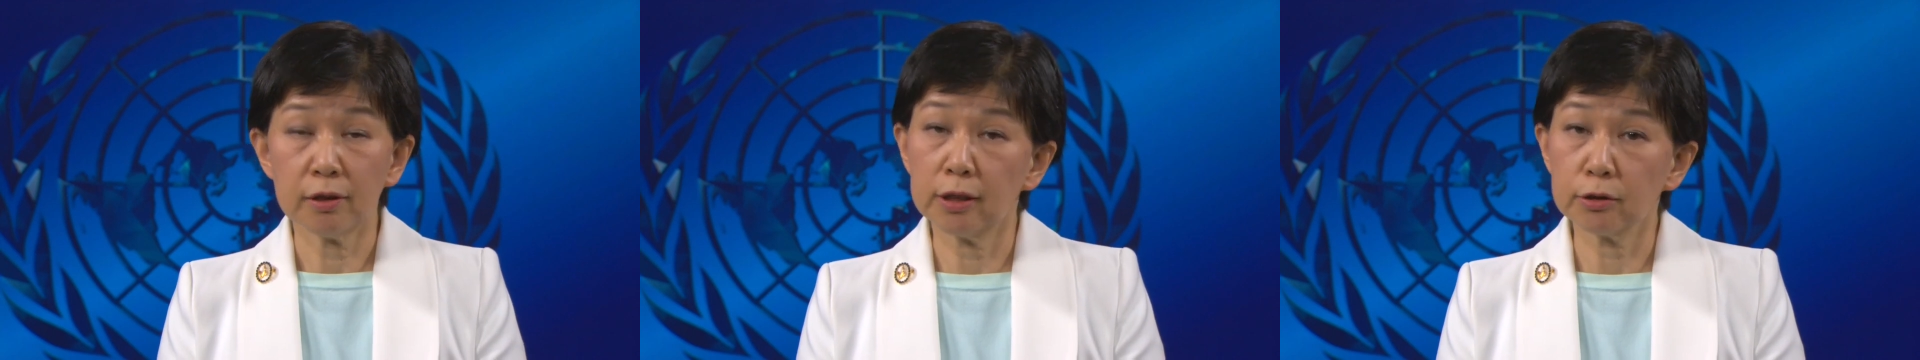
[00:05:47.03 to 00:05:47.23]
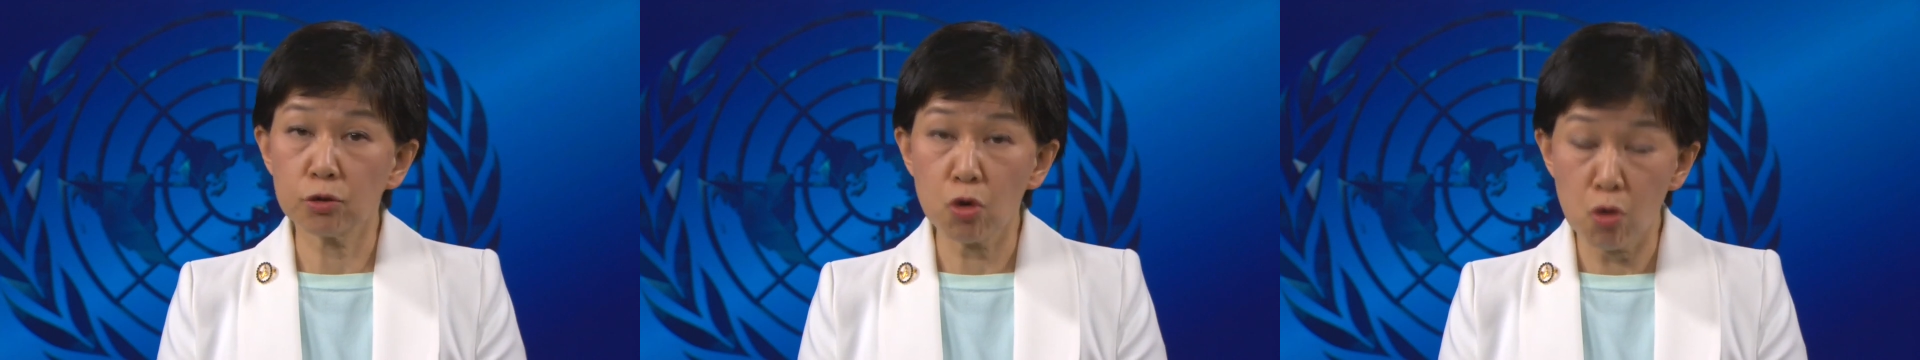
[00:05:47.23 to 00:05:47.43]

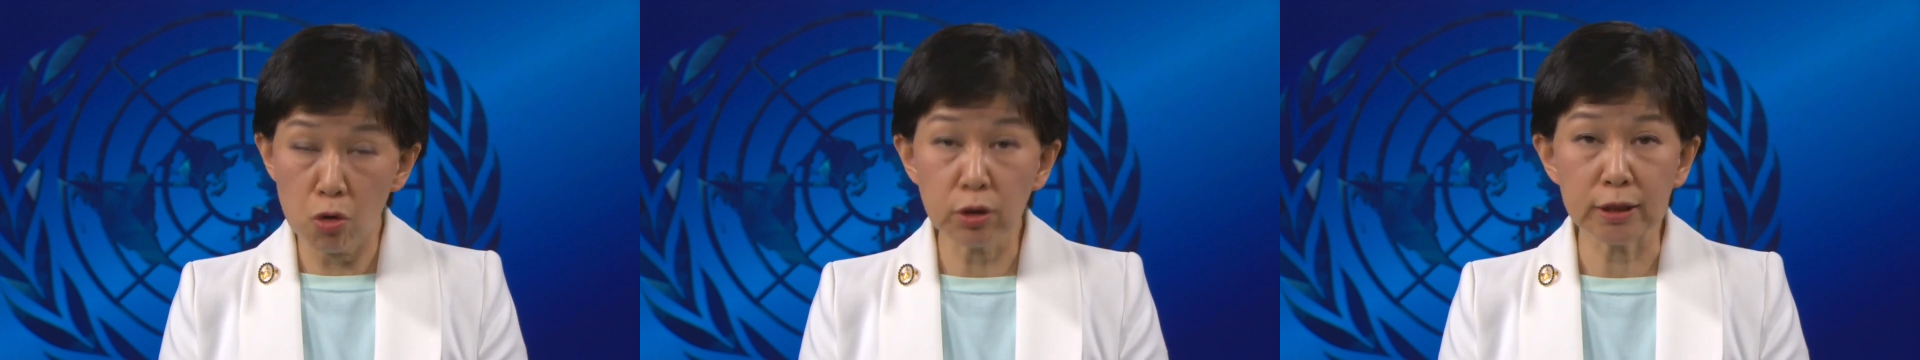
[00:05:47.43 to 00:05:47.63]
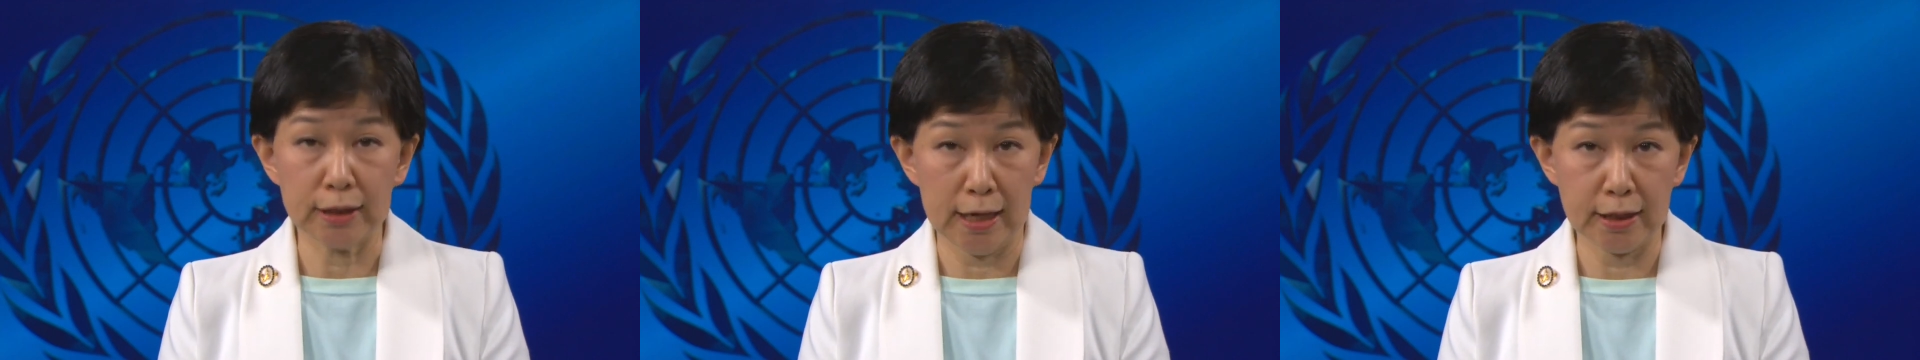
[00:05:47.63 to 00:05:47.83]
and
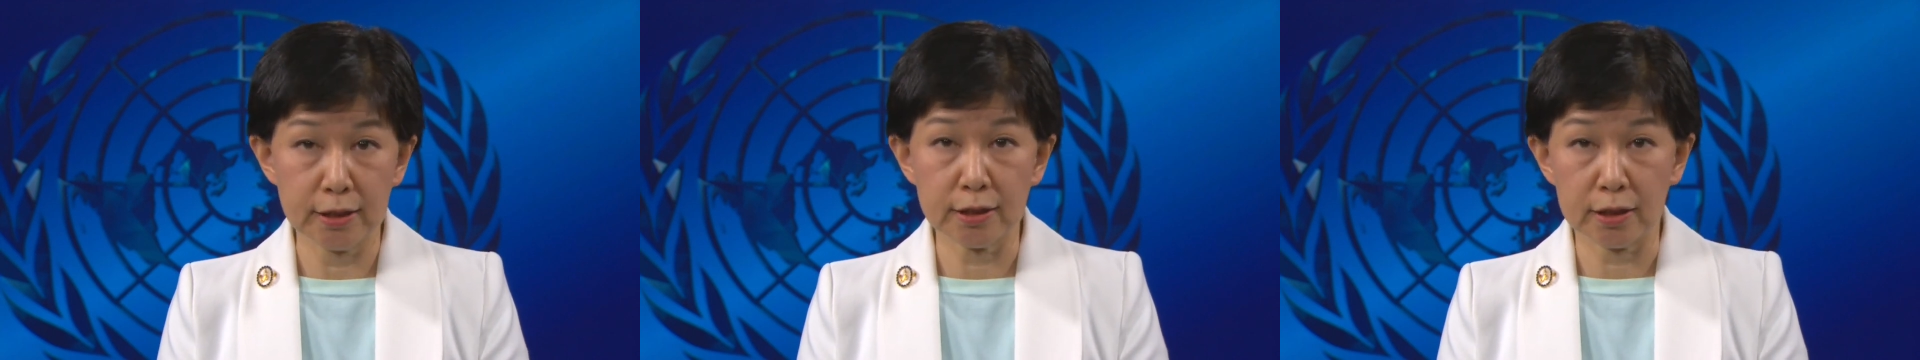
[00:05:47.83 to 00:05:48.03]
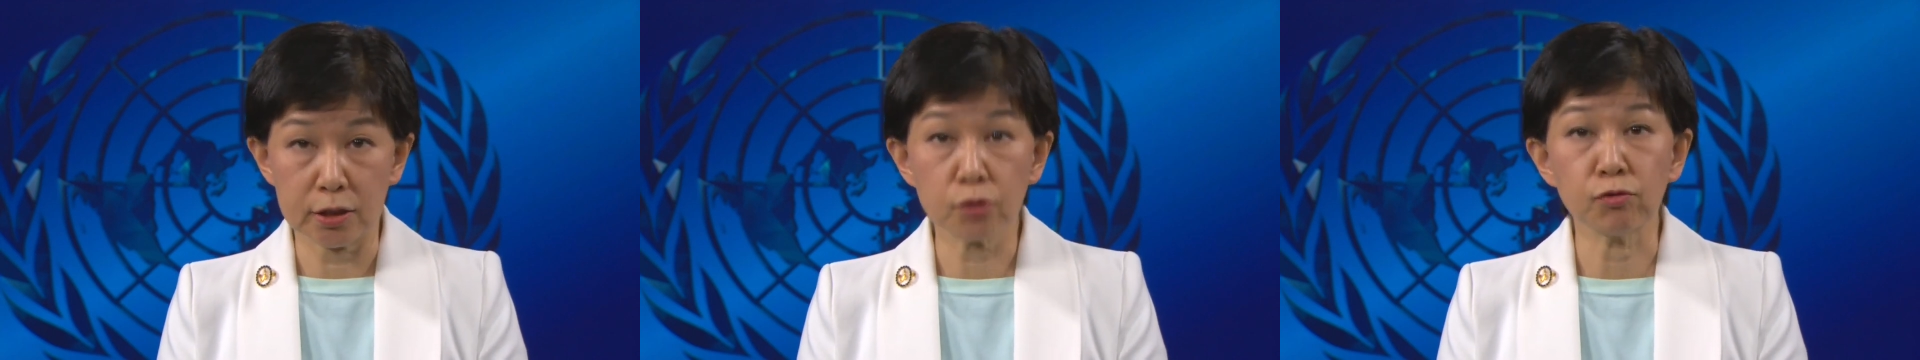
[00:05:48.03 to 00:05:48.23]

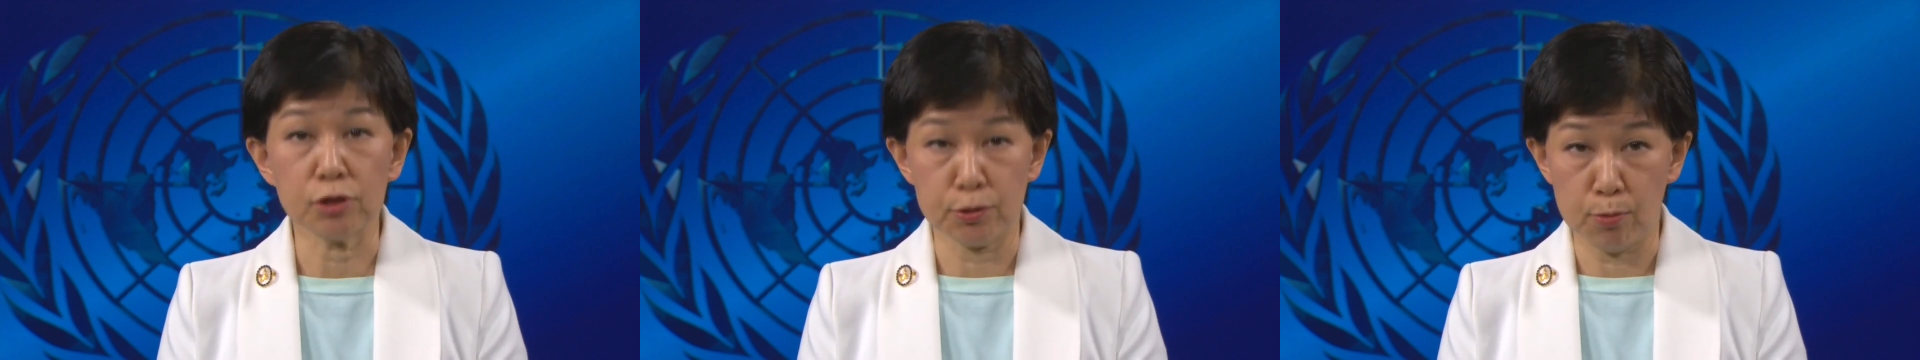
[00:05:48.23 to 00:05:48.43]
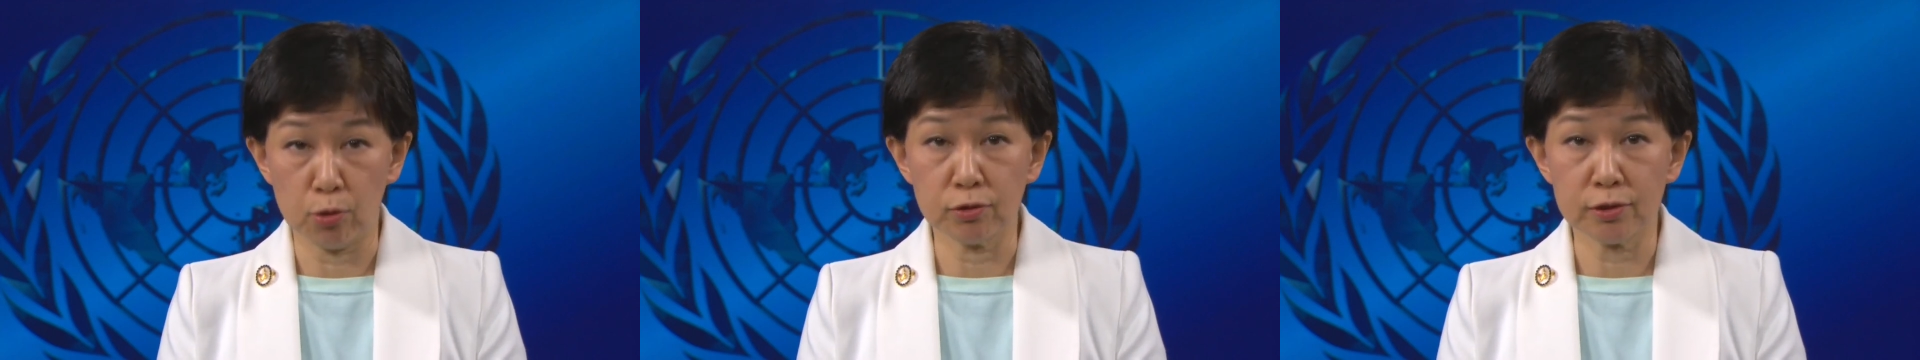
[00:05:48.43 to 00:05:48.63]
coordinated
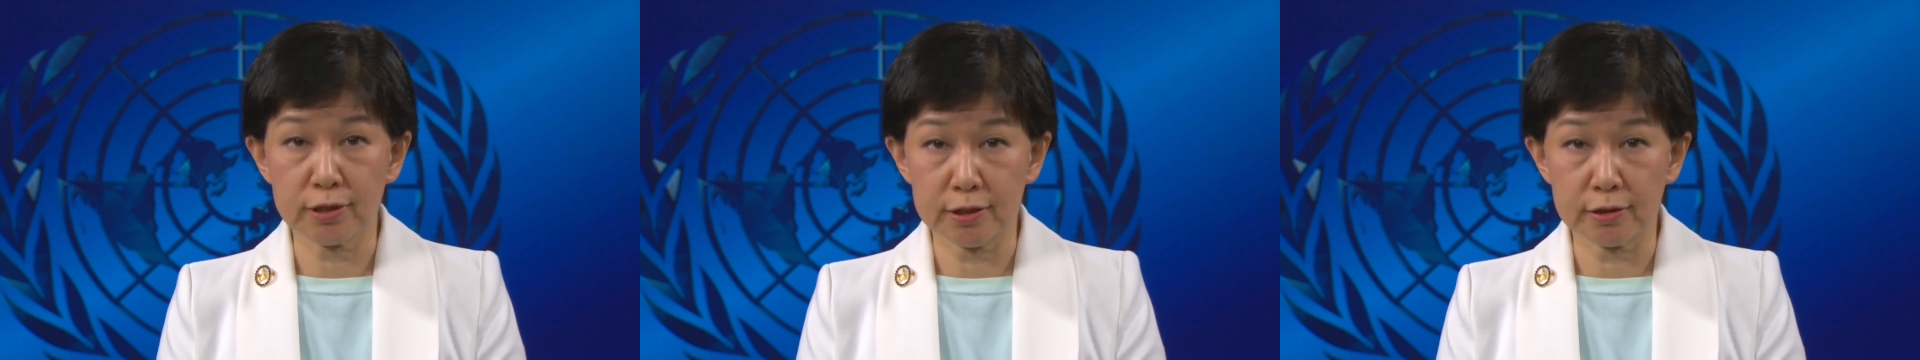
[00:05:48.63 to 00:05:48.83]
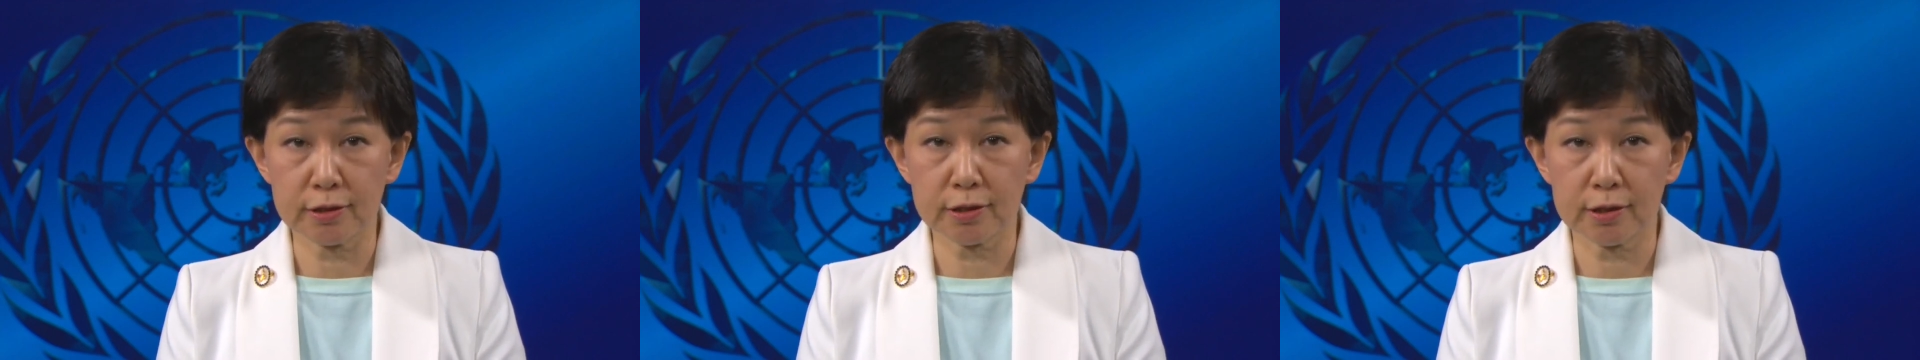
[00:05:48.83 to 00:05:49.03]

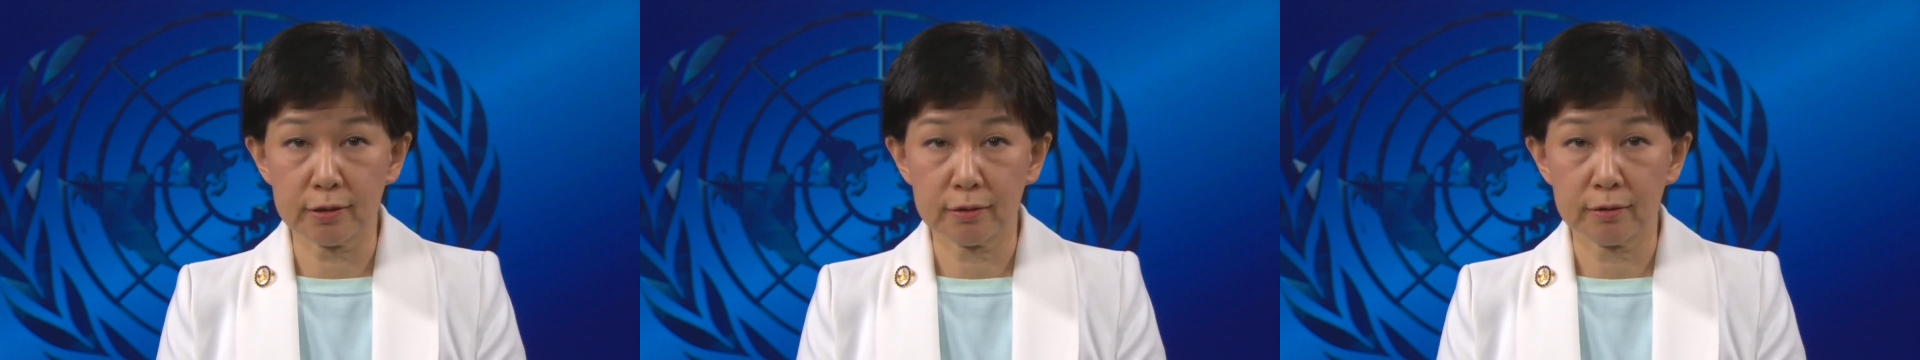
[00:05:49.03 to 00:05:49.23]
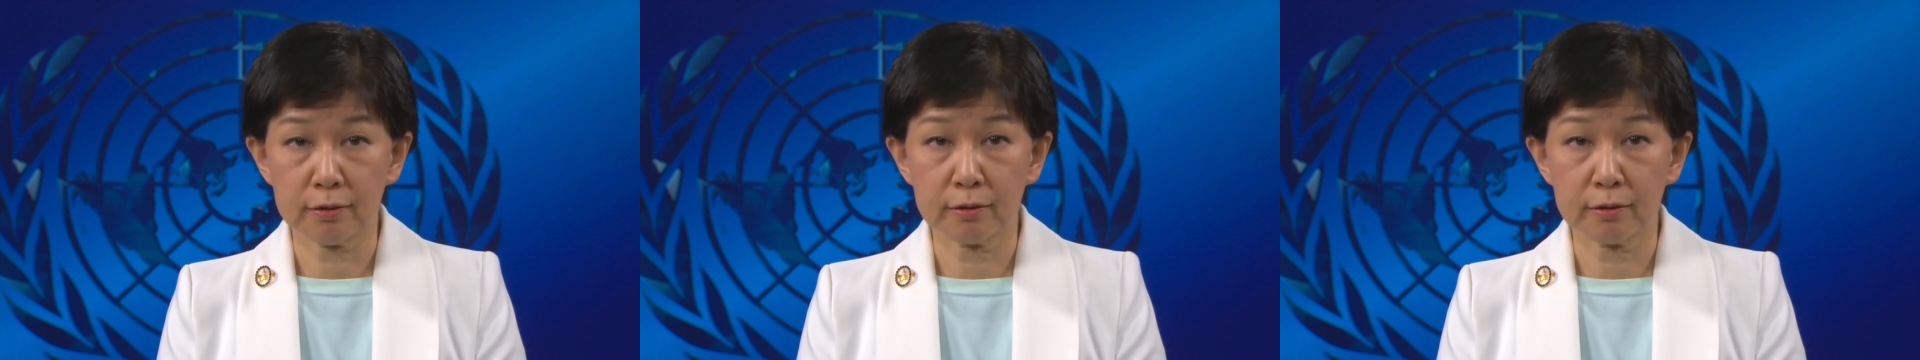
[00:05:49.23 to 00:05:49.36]
responses.